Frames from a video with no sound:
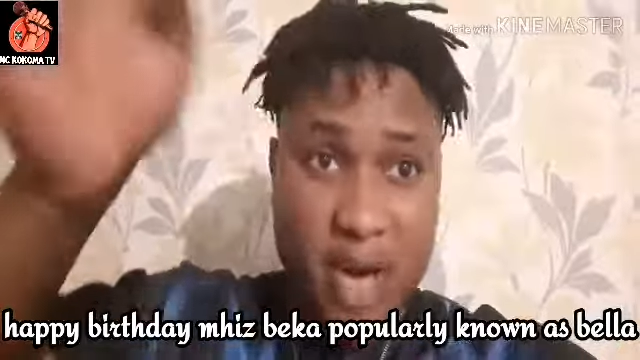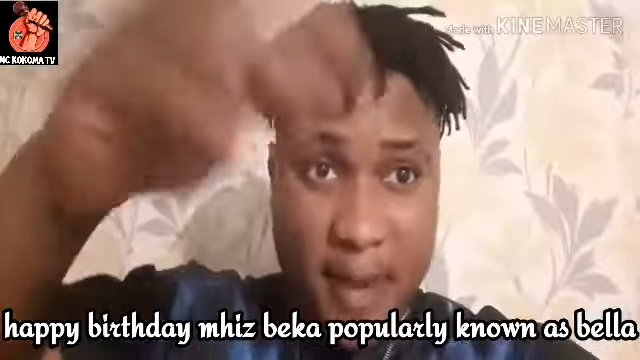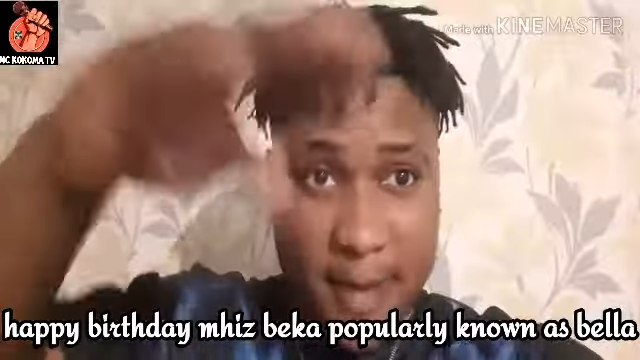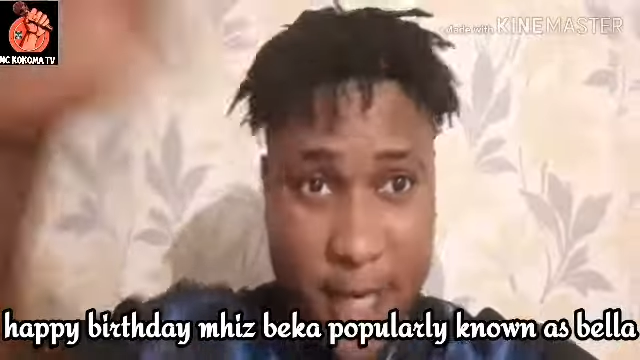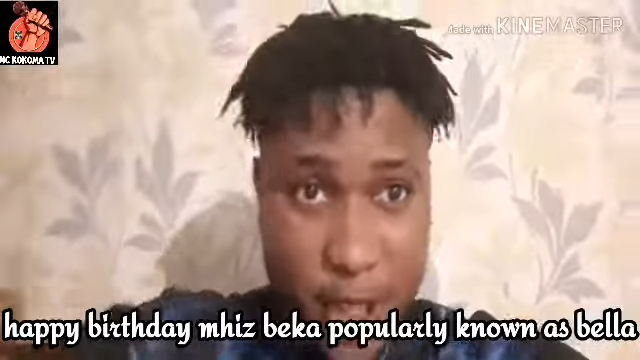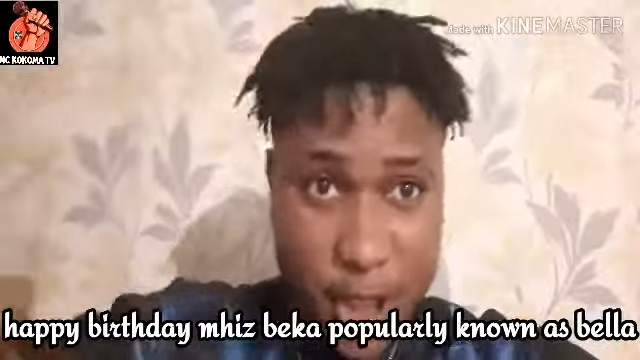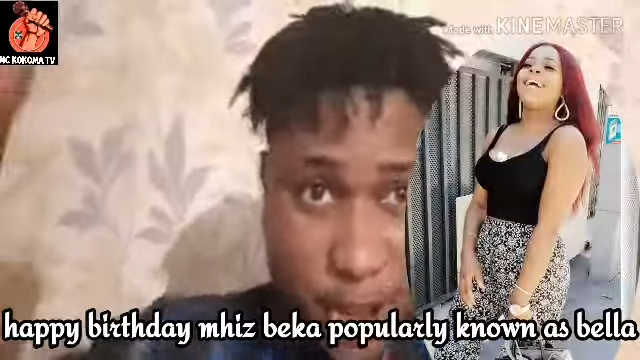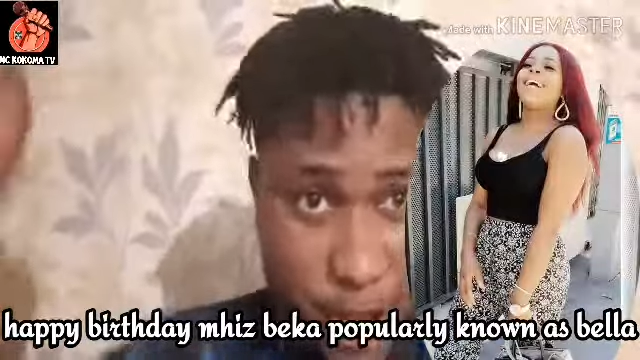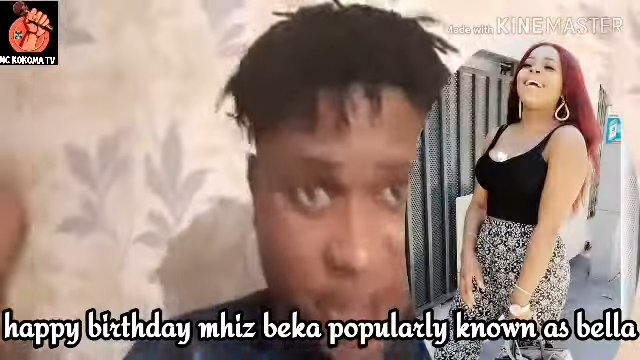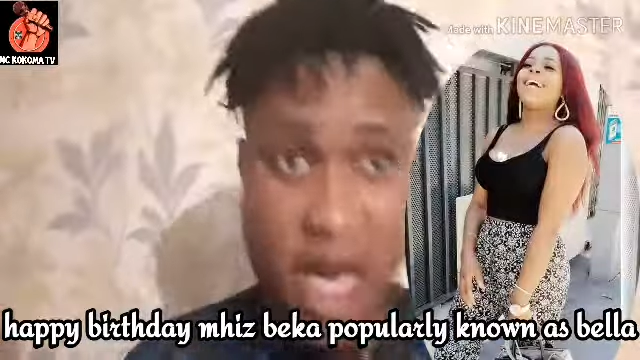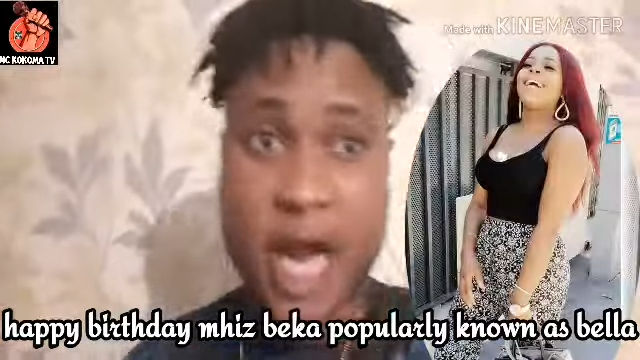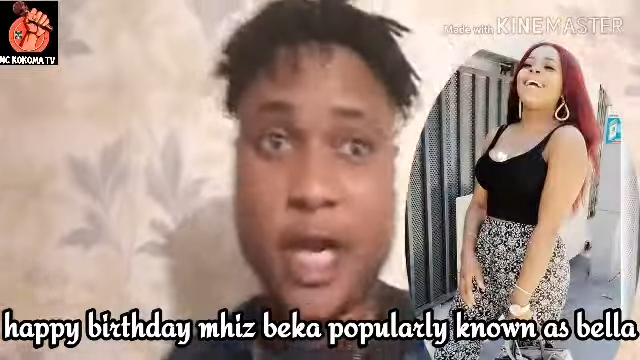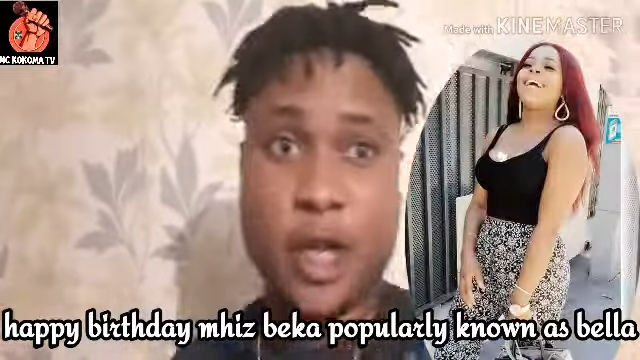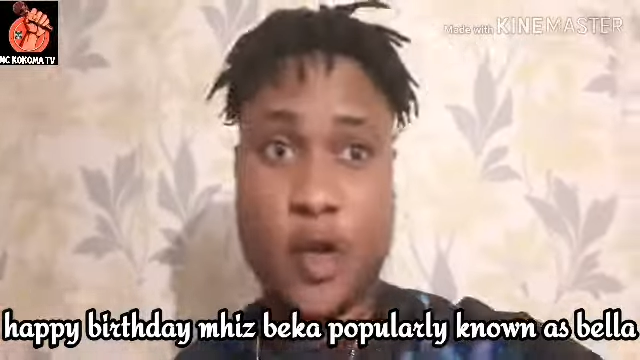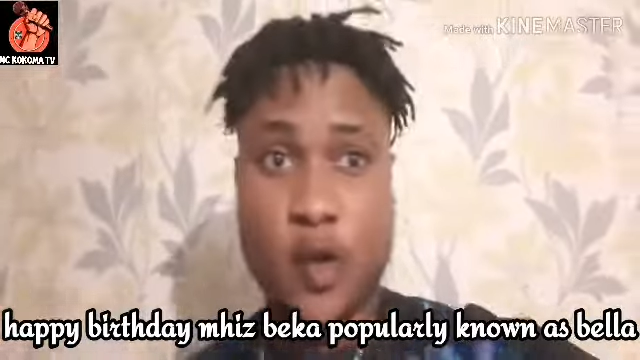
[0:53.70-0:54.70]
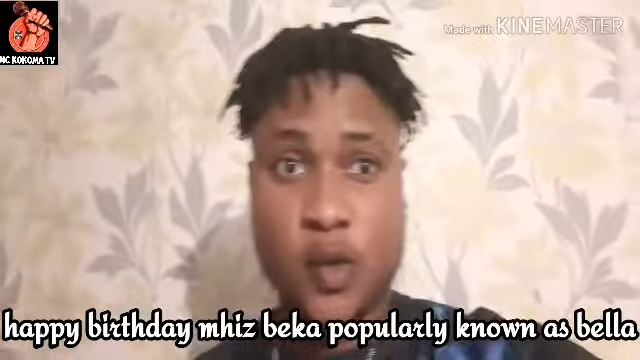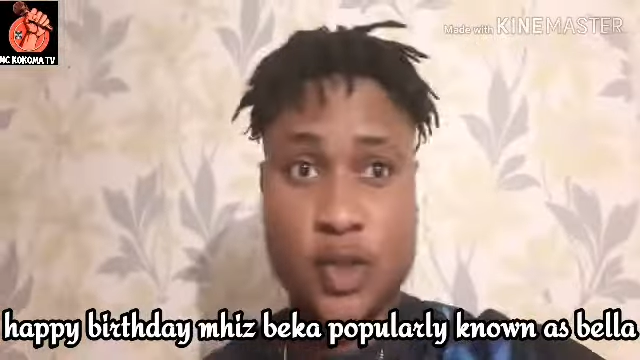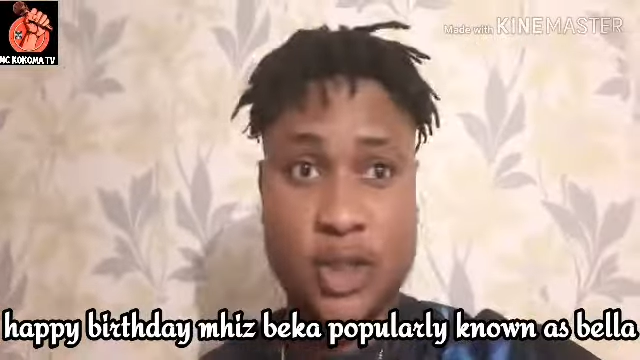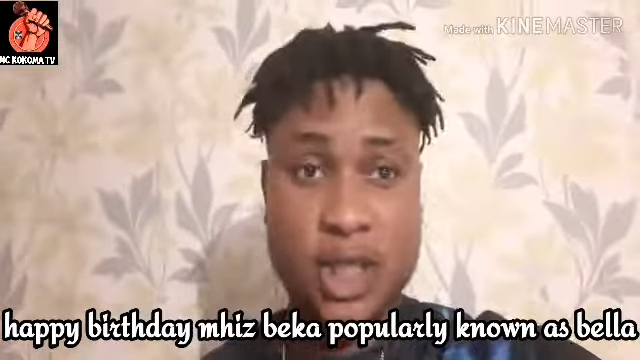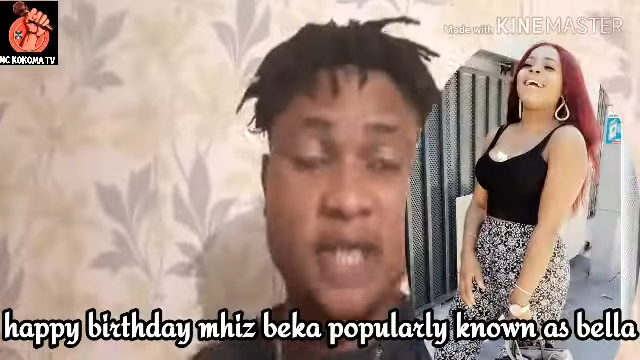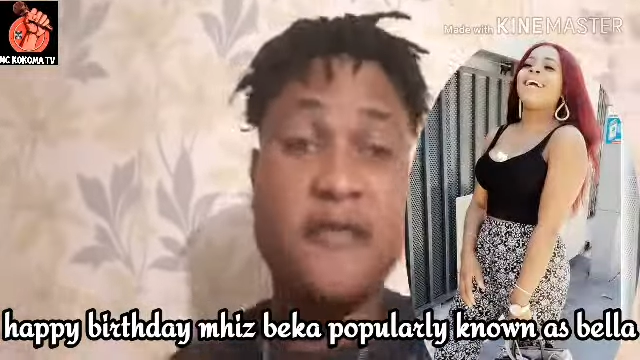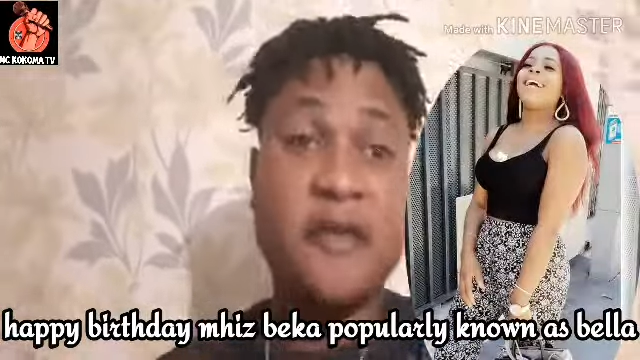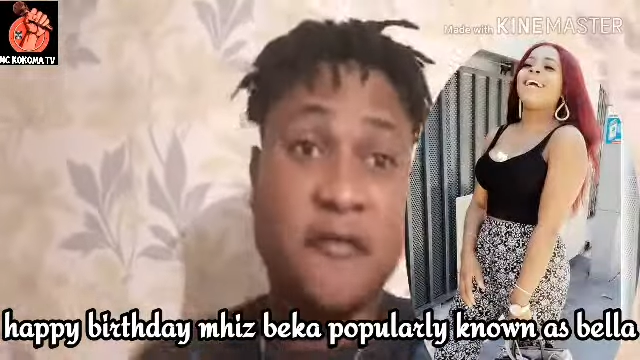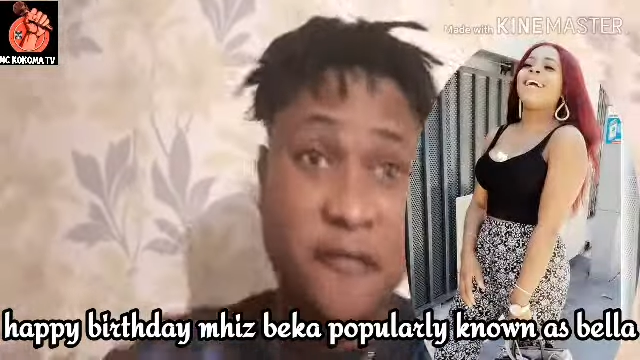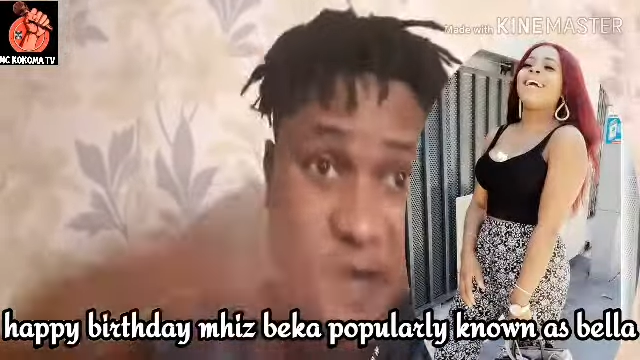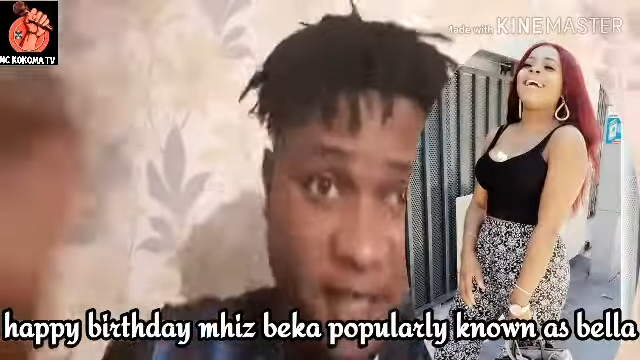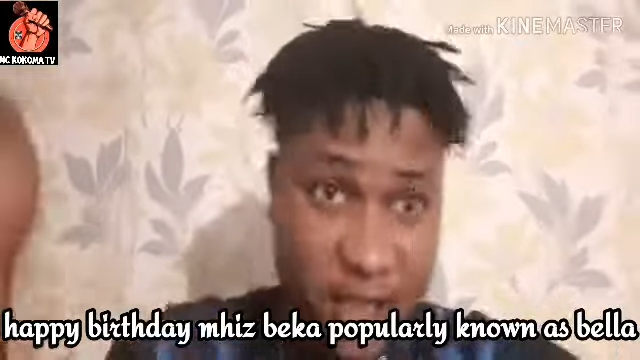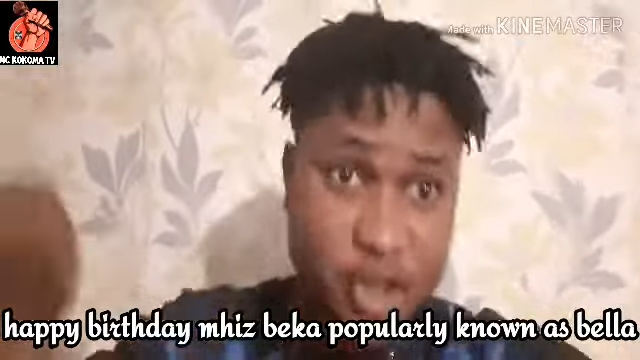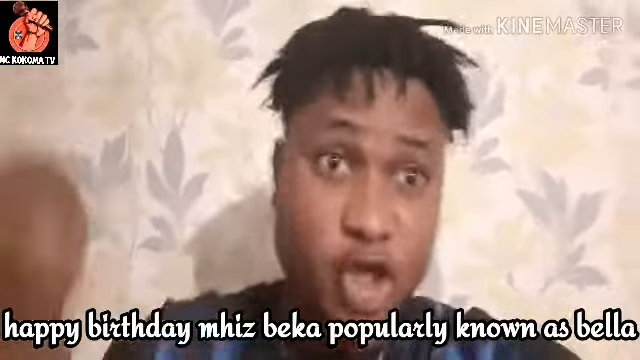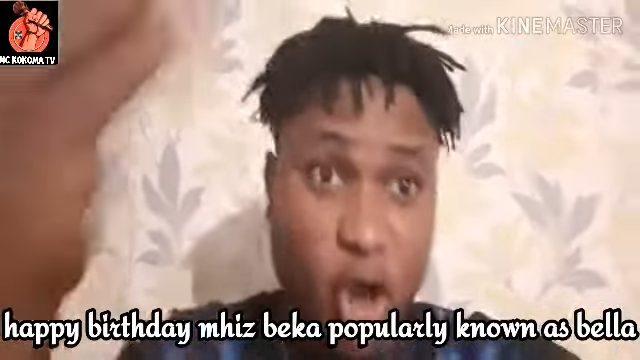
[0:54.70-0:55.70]
a minute they drink and they go. See, if you
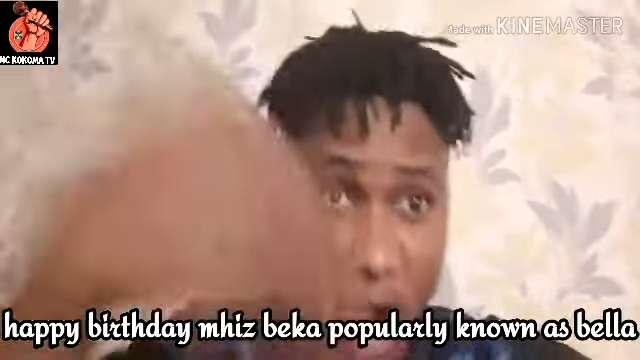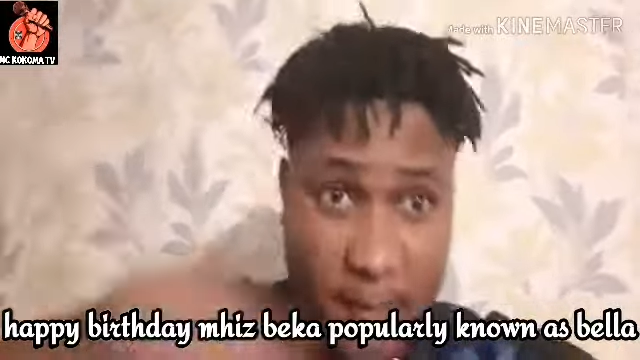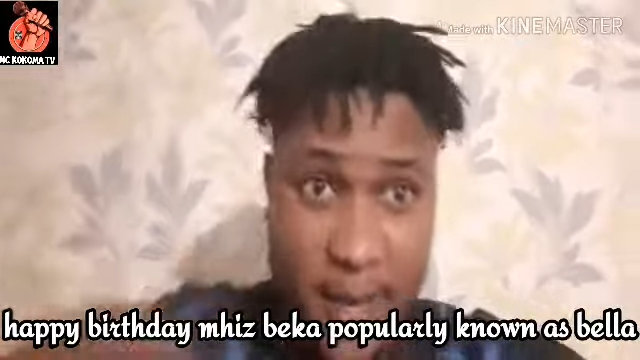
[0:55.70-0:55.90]
finish, call